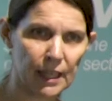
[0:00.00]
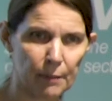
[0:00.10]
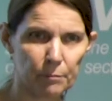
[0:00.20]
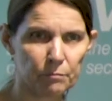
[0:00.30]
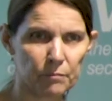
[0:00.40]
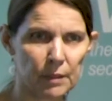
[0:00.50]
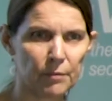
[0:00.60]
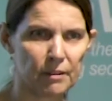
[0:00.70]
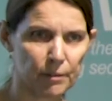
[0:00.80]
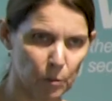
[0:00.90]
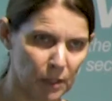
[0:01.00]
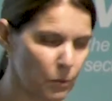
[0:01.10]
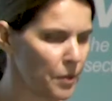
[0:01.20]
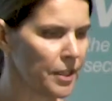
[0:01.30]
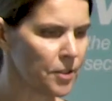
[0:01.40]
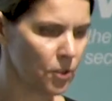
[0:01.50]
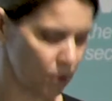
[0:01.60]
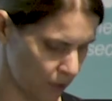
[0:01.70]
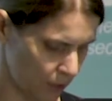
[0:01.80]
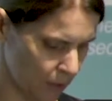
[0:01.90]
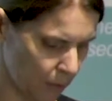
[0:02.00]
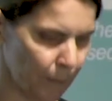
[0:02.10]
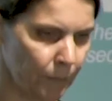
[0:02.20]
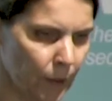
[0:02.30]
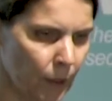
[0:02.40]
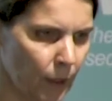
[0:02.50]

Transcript: are very familiar with this and use this one.